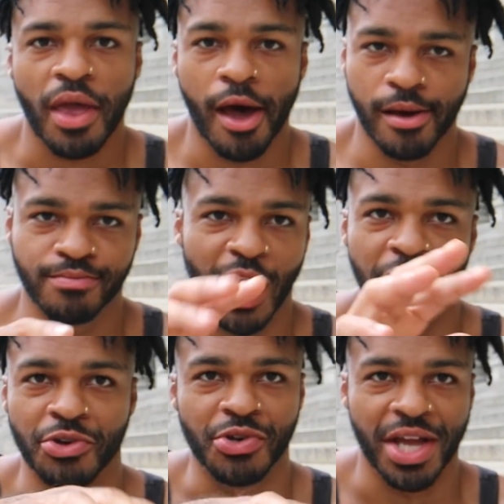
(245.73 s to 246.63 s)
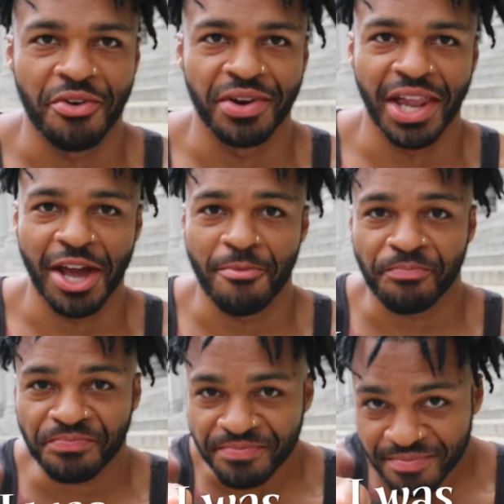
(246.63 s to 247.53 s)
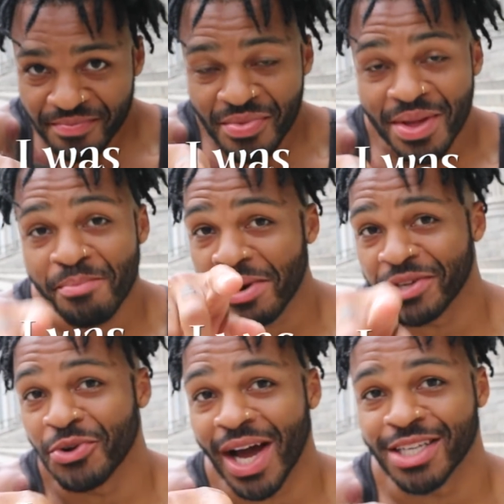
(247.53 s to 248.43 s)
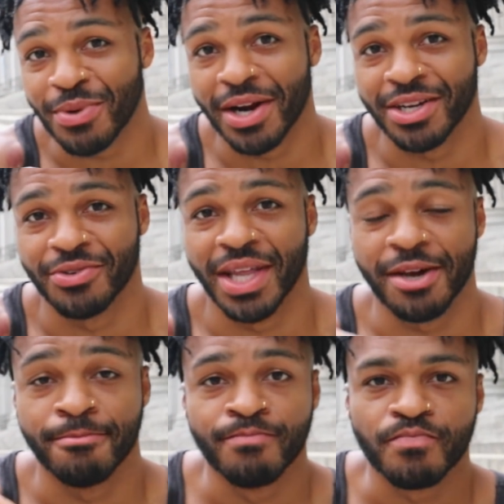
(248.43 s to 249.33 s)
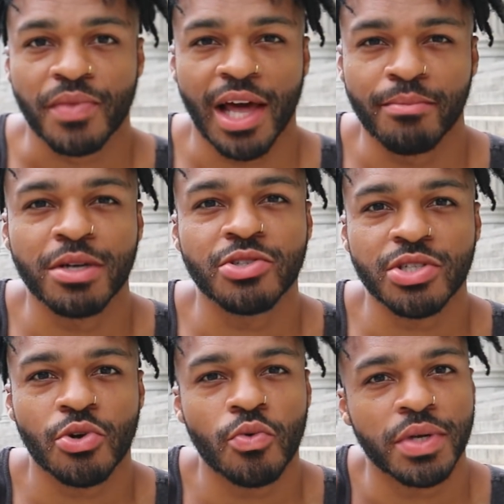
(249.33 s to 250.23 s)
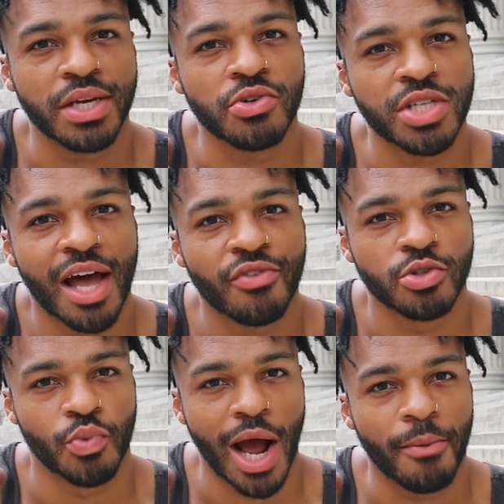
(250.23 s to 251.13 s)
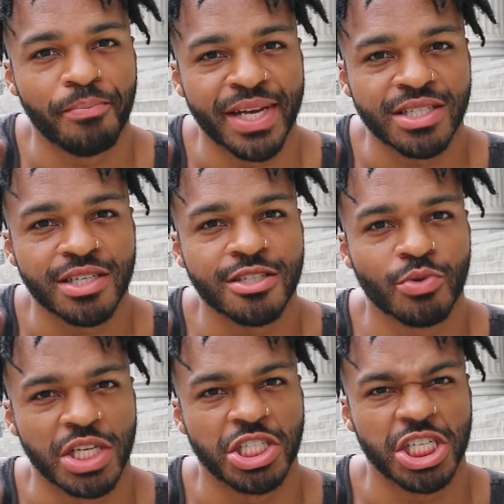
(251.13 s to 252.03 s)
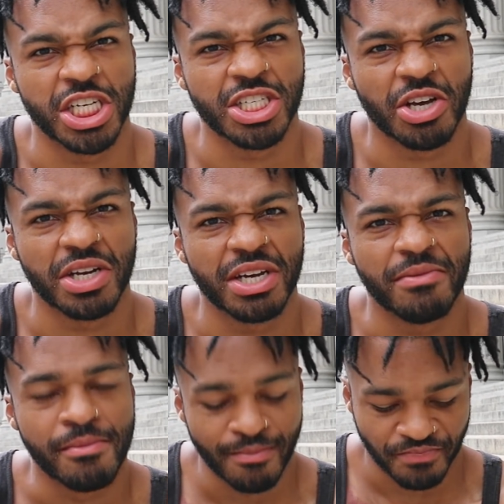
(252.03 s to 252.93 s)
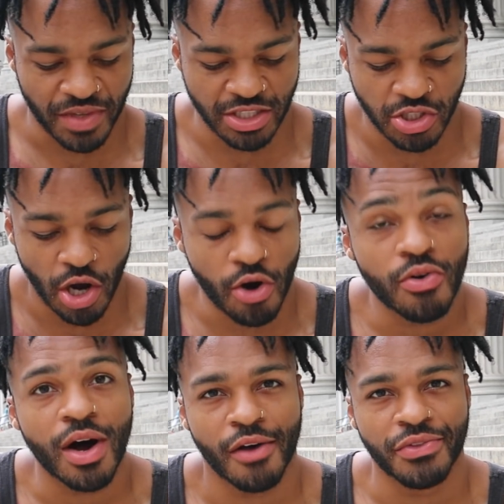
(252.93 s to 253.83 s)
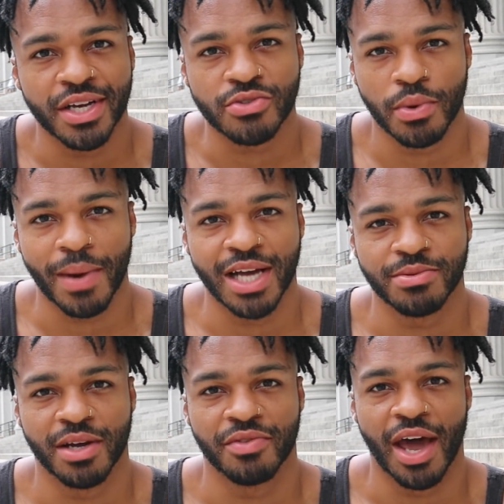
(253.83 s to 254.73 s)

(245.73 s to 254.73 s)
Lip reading: I know you can't relate, but you guys probably can relate. Elementary school, when they used to have those round pizzas with the cheese on it, the dough of this reminds me of